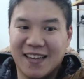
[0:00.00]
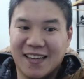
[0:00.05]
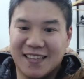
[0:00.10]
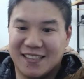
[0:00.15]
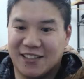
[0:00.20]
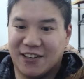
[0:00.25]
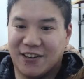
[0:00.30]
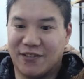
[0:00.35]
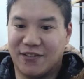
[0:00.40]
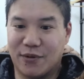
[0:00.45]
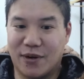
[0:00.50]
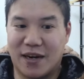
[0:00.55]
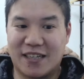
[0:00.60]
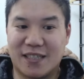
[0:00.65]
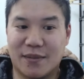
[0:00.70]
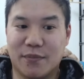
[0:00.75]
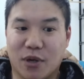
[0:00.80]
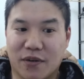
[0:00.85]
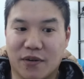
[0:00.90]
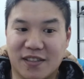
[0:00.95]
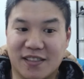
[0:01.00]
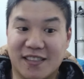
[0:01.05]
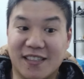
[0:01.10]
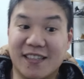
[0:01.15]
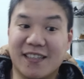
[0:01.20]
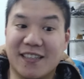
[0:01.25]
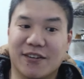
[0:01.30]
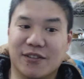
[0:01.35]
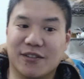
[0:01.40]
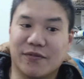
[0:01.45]
So we're actually more of a
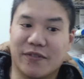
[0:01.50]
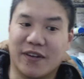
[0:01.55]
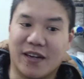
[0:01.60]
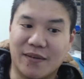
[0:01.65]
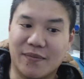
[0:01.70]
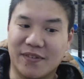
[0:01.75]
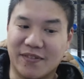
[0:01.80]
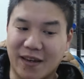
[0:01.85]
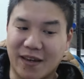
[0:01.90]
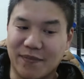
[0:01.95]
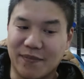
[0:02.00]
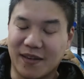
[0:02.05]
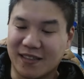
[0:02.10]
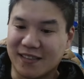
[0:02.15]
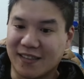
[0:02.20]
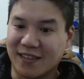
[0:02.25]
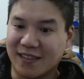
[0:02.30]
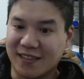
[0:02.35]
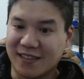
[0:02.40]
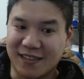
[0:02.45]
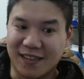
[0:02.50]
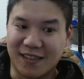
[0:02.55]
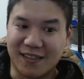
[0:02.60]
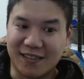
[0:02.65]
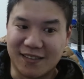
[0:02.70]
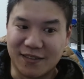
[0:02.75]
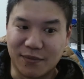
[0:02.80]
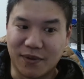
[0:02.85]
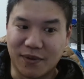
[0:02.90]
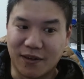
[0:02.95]
seacoast vibe, if that makes any
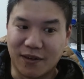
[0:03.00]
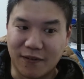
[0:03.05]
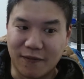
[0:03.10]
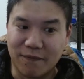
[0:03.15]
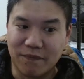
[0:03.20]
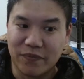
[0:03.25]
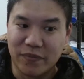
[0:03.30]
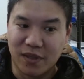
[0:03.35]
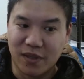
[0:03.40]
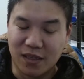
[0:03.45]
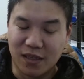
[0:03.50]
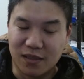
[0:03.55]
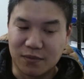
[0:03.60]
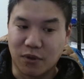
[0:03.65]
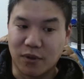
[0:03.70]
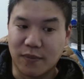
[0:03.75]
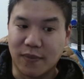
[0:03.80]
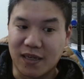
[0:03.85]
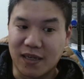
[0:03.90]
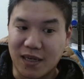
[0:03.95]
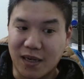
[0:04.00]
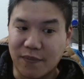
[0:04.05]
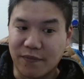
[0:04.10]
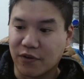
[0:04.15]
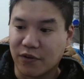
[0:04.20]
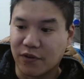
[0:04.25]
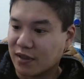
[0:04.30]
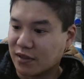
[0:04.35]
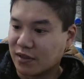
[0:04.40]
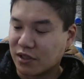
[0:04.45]
sense. Where it's more about
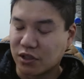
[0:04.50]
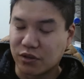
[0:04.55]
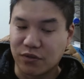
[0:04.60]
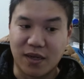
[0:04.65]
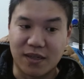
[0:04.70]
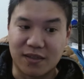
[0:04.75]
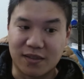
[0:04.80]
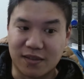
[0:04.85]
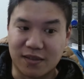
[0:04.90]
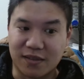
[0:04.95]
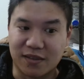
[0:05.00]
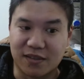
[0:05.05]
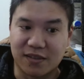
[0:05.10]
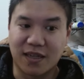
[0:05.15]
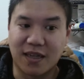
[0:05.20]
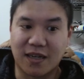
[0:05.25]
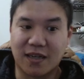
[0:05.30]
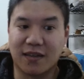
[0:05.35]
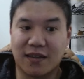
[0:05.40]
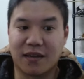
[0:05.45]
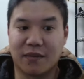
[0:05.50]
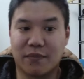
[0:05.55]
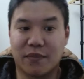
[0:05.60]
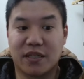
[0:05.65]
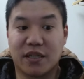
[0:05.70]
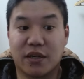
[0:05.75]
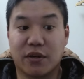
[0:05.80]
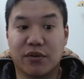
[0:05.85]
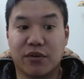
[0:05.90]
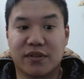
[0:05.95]
comfort and stretch and just kind of like
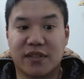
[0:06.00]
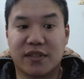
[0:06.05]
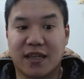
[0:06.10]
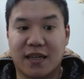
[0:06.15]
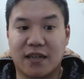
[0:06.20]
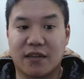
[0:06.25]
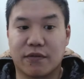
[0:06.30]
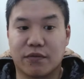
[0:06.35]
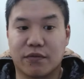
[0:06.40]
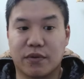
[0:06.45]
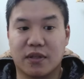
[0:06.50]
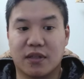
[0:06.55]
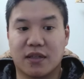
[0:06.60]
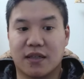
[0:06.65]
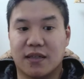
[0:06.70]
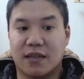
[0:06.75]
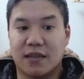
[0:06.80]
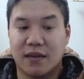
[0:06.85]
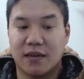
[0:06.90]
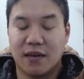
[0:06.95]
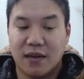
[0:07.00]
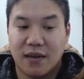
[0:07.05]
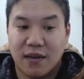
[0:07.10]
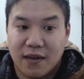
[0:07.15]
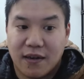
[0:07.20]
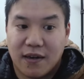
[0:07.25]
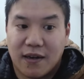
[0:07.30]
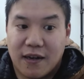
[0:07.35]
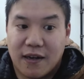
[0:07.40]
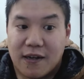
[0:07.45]
materials that kind of really
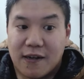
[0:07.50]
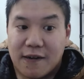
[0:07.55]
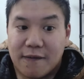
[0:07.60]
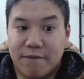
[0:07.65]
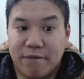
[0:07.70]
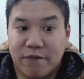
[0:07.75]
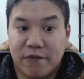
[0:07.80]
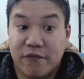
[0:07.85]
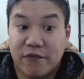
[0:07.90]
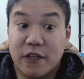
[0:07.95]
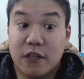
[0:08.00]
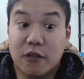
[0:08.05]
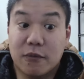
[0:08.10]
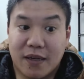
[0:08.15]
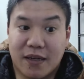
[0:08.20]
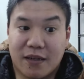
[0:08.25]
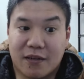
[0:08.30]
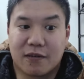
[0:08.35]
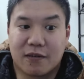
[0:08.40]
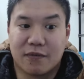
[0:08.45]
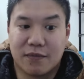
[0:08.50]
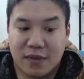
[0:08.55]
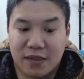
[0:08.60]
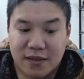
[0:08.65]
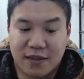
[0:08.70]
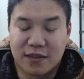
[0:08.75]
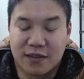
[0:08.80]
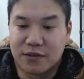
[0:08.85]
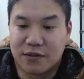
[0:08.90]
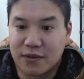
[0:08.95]
feel better,
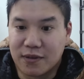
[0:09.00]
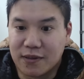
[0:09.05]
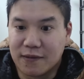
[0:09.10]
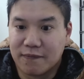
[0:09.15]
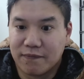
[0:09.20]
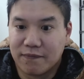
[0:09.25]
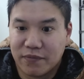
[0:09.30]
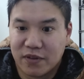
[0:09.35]
essentially.